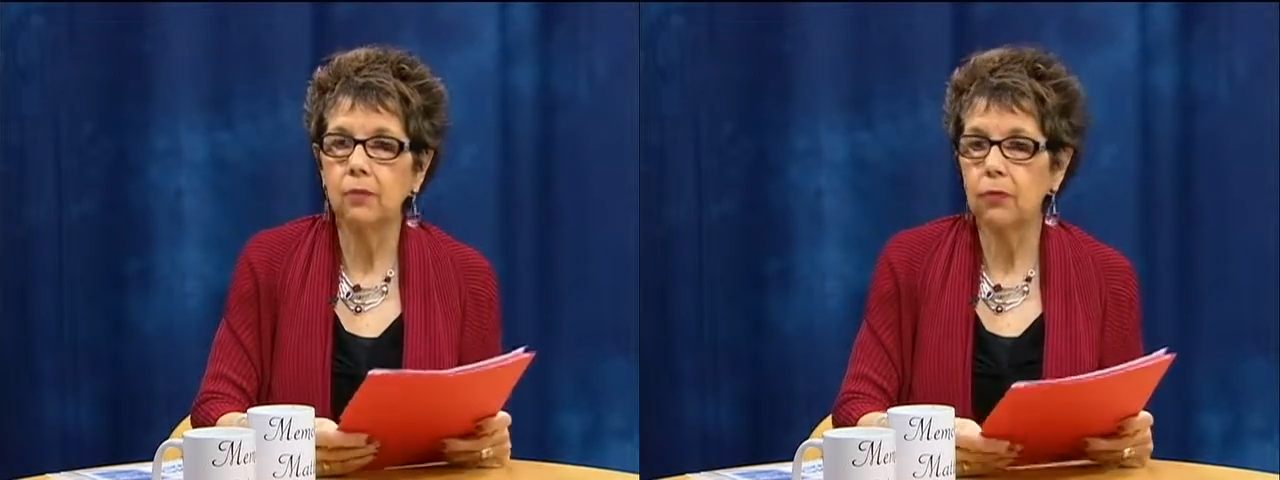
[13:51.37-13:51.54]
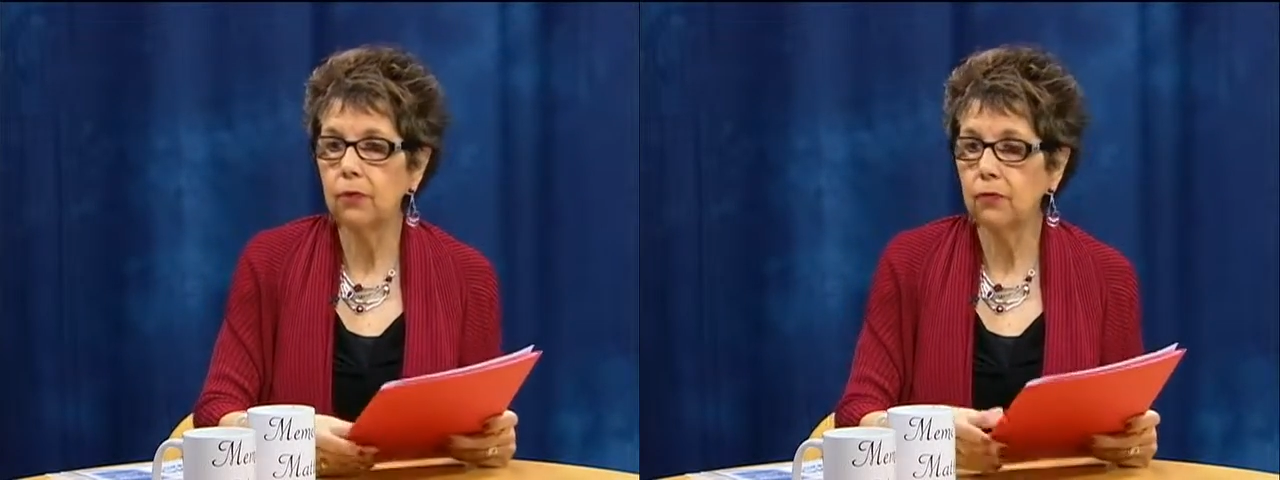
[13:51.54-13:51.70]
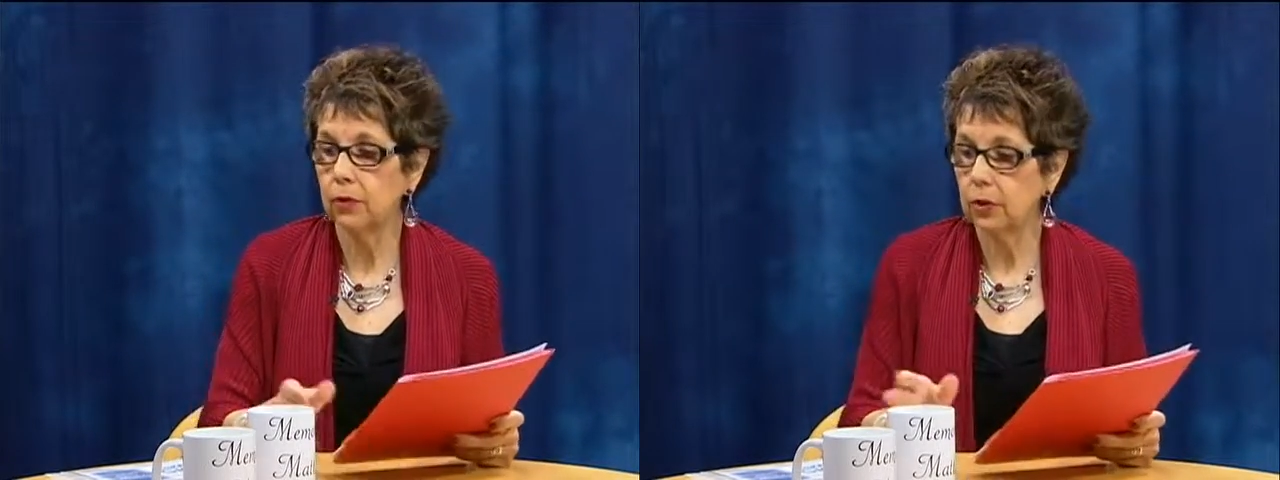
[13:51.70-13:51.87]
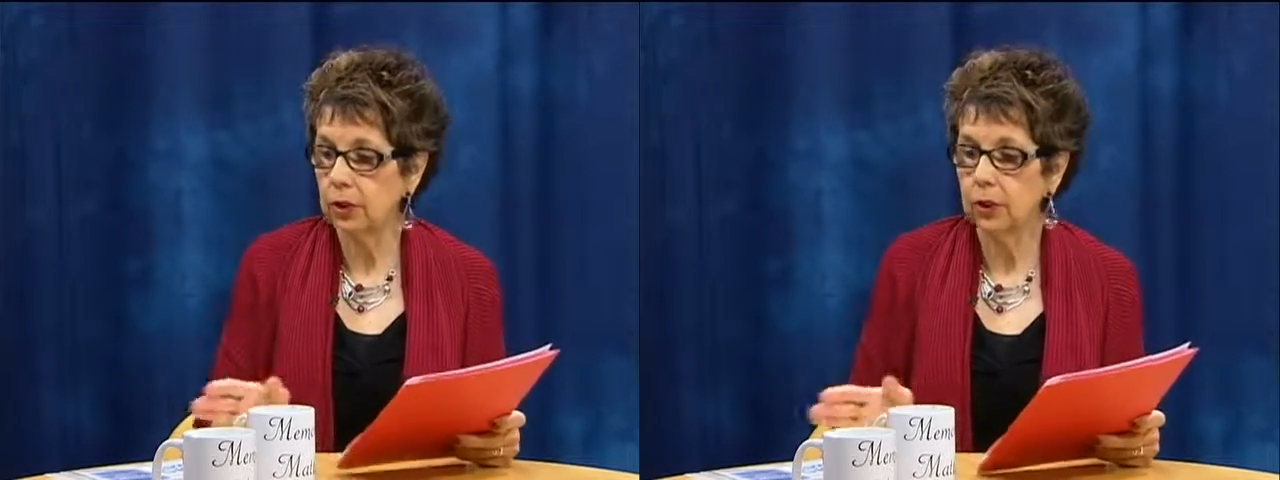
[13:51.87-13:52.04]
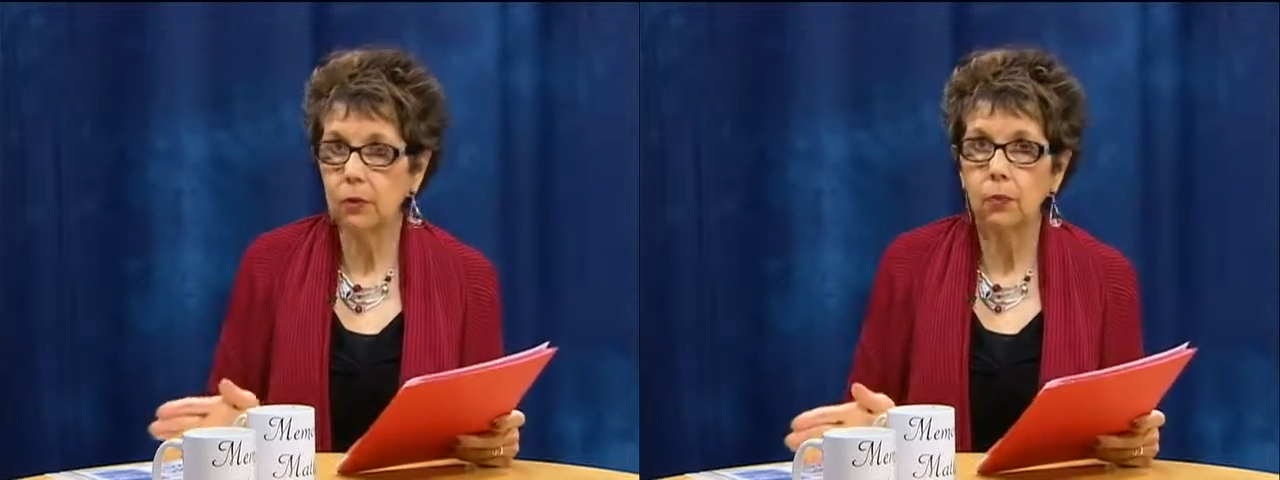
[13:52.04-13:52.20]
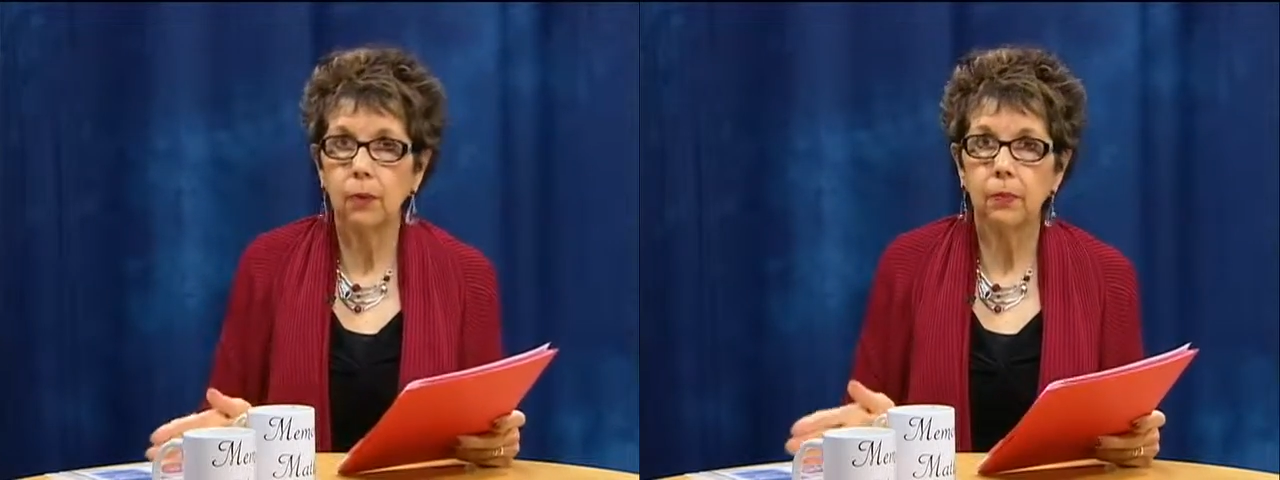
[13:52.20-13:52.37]
Refer
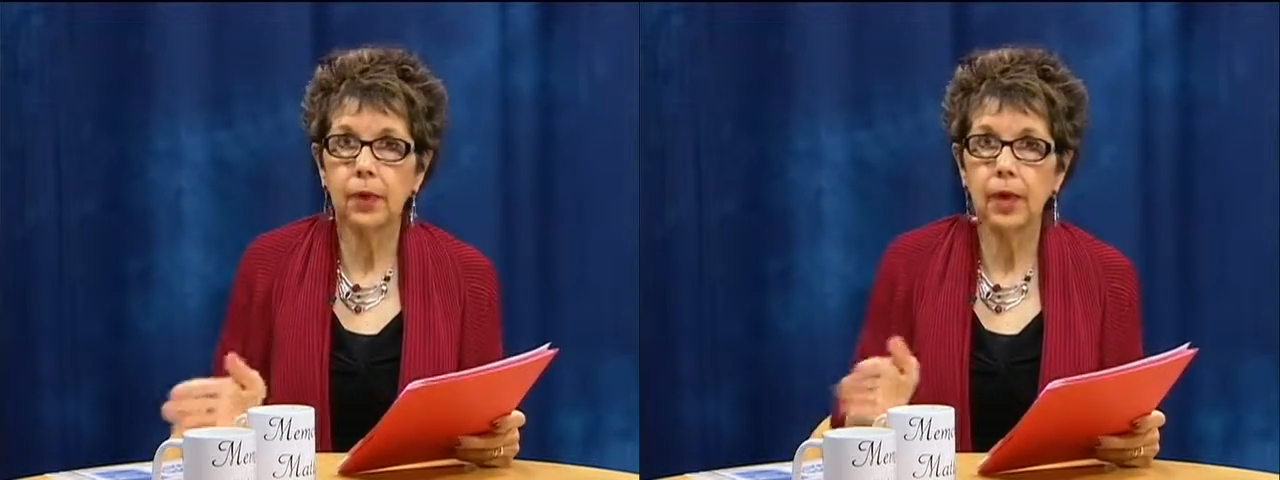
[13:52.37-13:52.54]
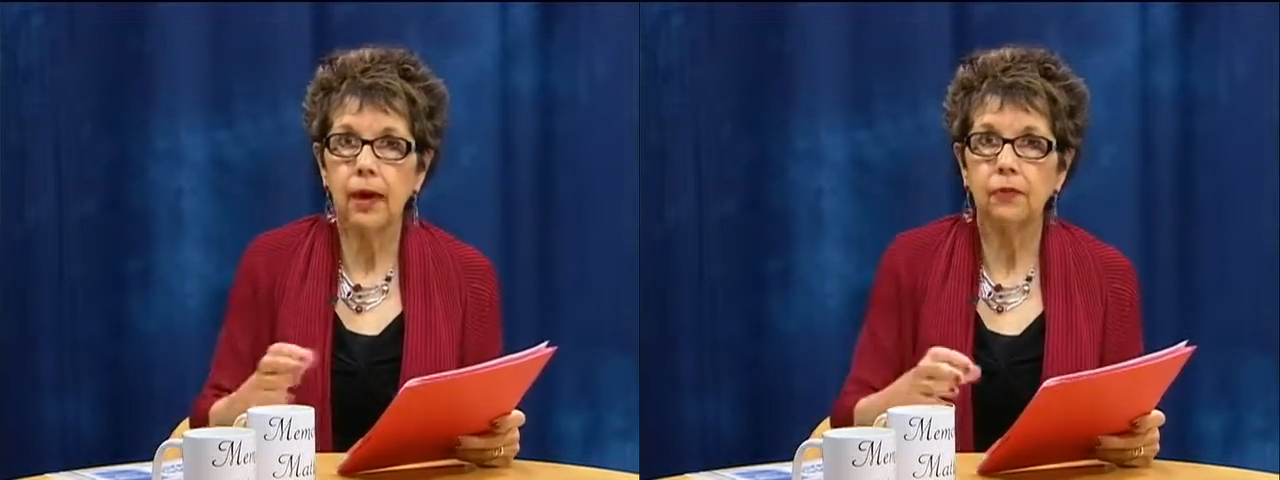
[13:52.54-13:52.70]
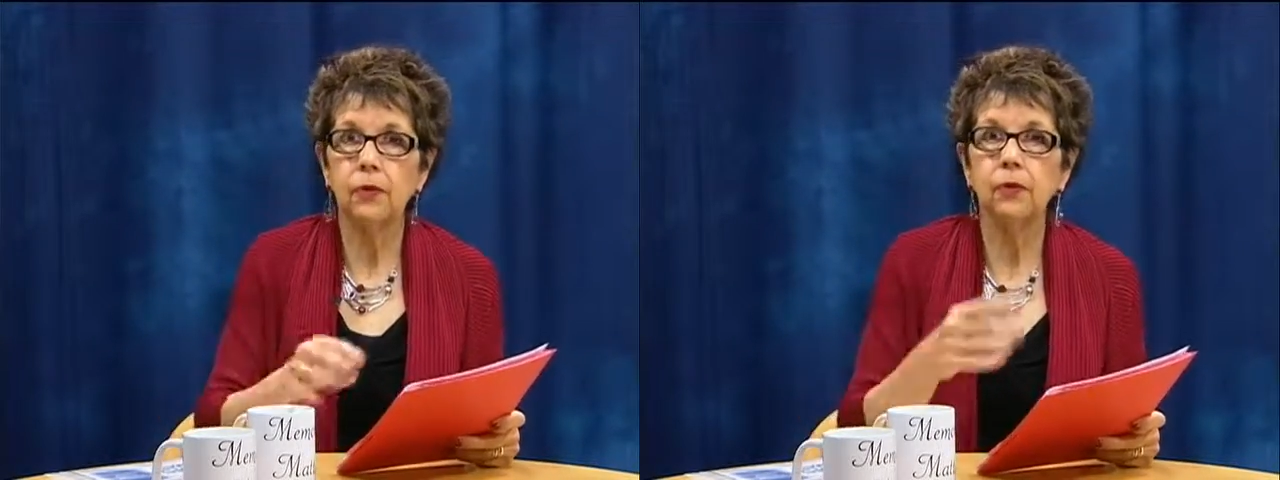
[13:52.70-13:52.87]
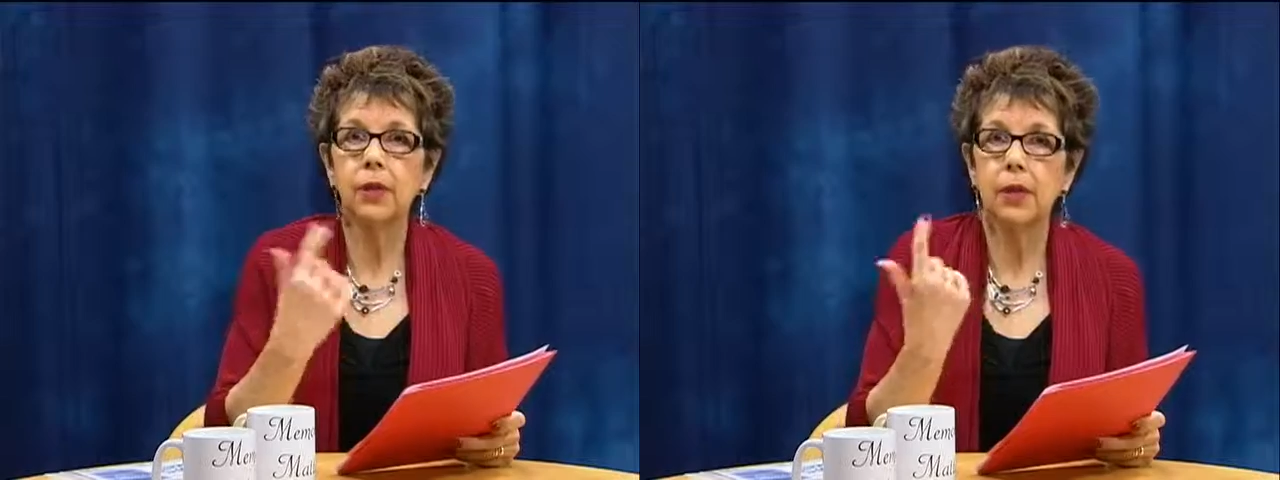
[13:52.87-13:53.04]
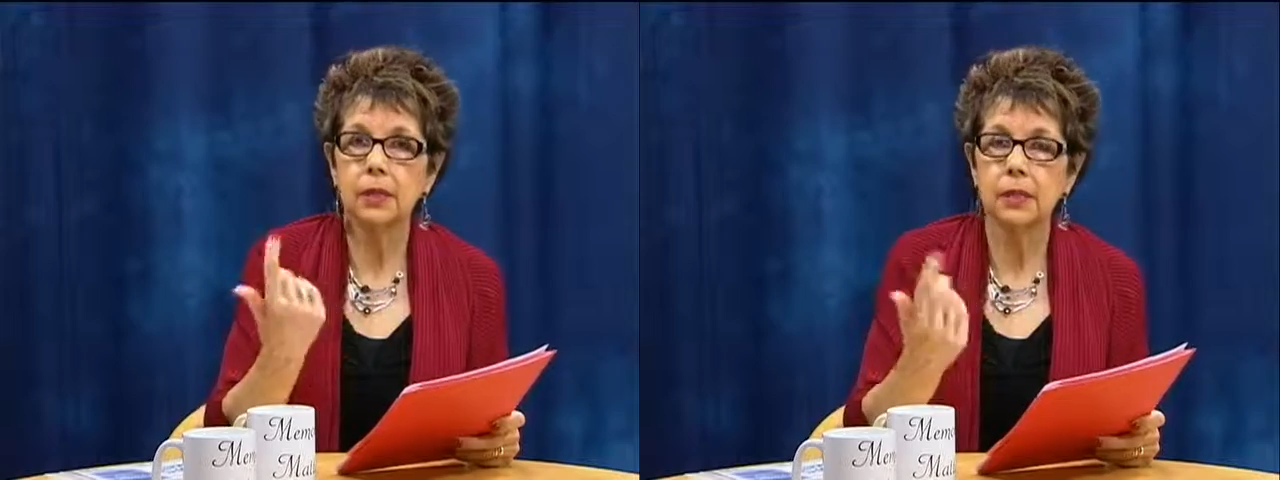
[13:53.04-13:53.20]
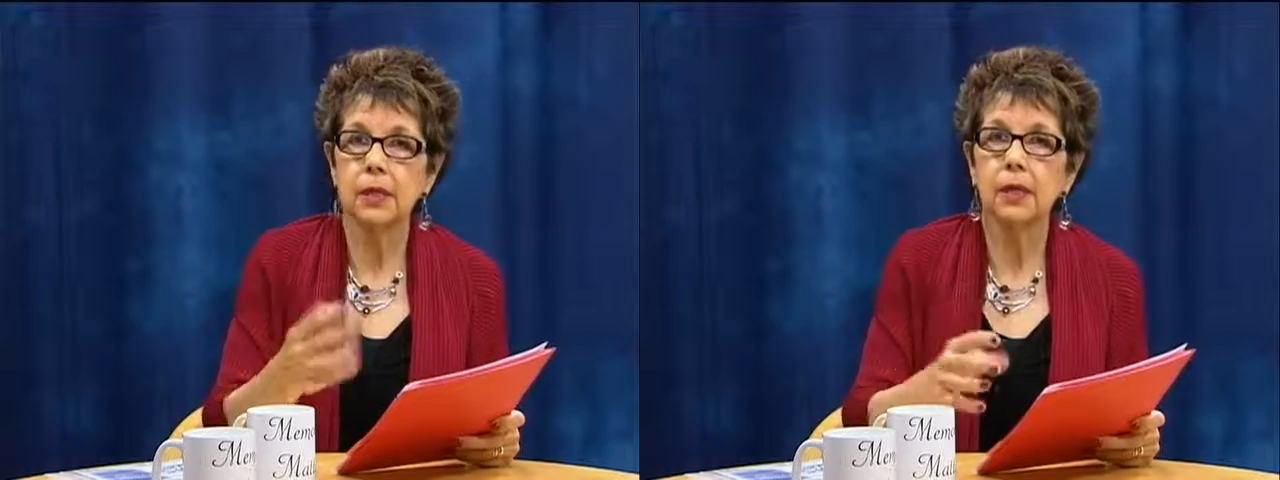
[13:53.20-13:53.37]
to what we have here in
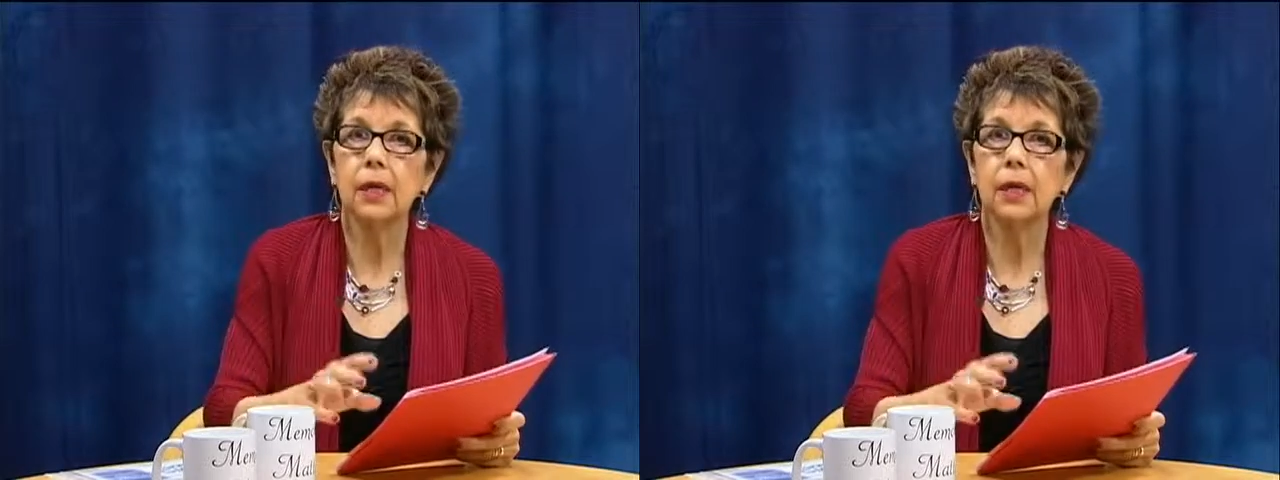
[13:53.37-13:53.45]
Hudson.